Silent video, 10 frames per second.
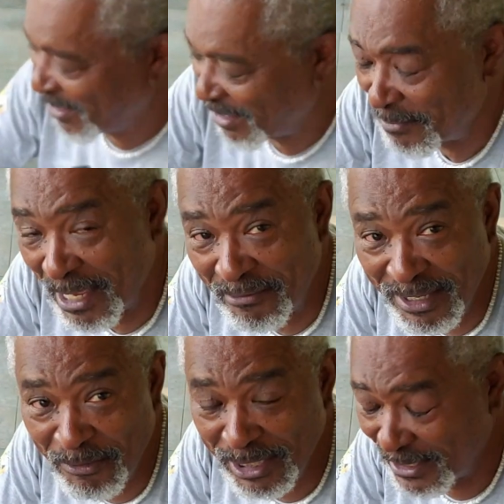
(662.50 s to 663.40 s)
I'm
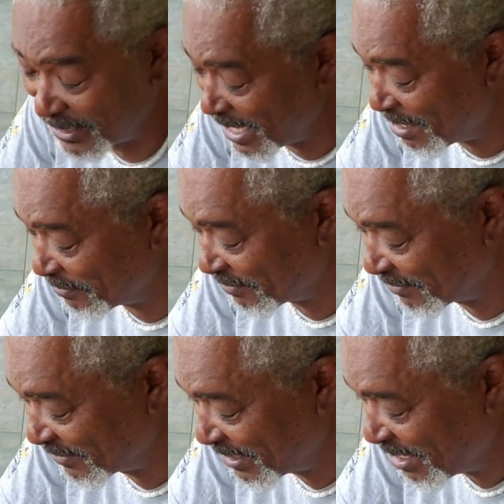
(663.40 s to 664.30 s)
having what some
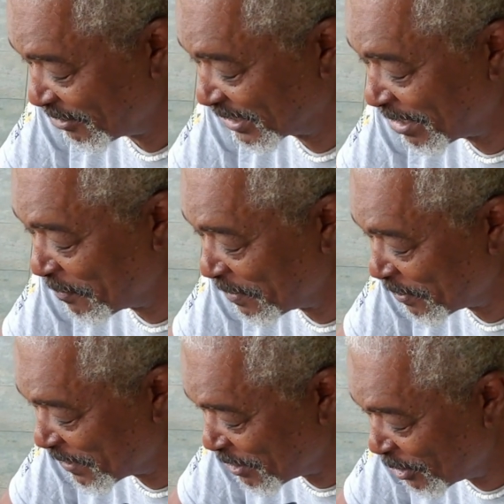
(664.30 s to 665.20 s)
people
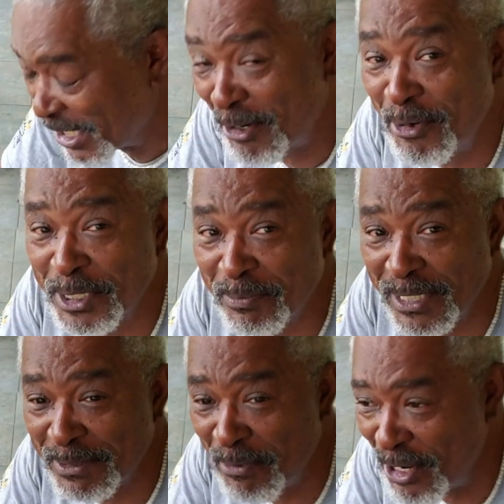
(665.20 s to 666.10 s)
will call the
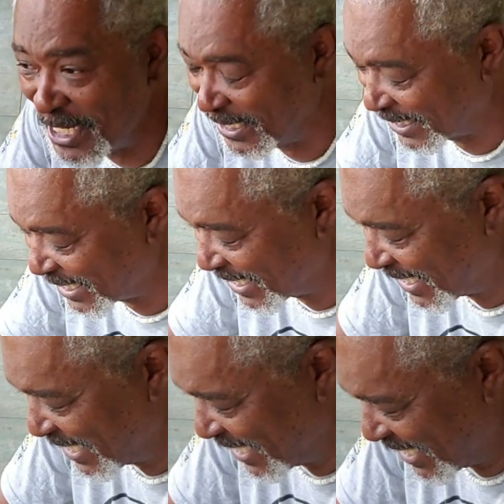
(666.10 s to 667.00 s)
Christmas breeze.
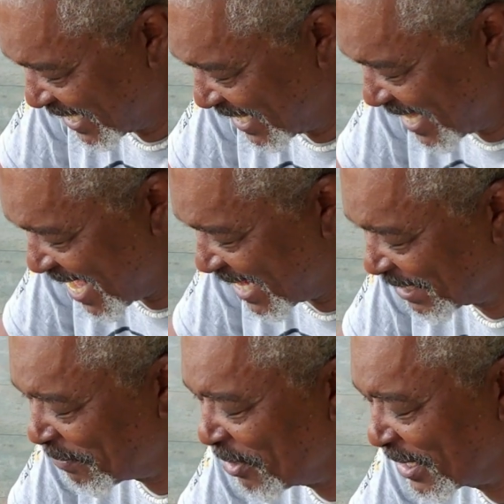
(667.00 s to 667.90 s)
Nice
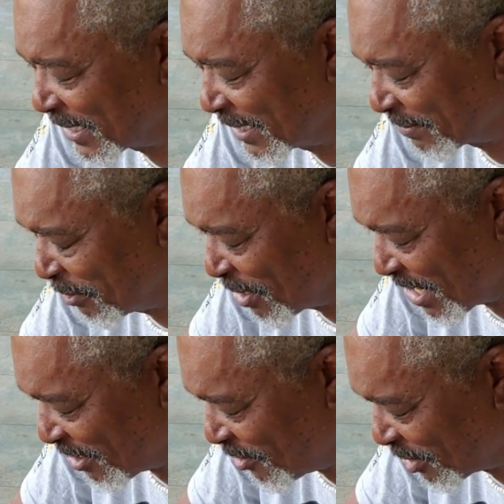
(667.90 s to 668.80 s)
breezes blowing
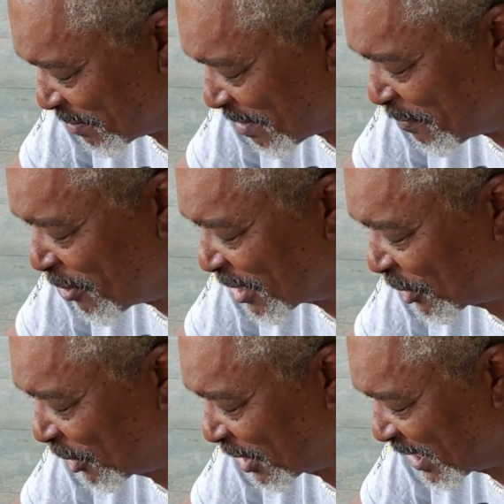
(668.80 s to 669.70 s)
across my
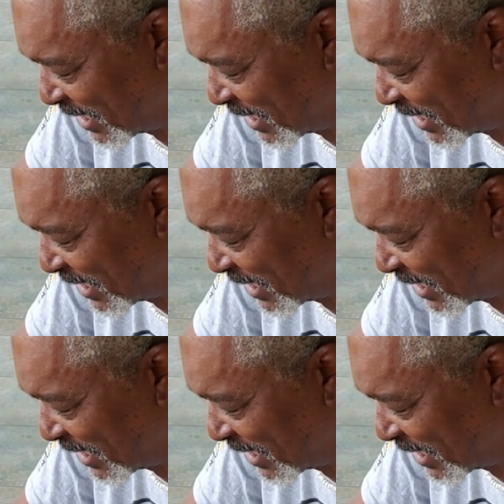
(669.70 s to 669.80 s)
porch.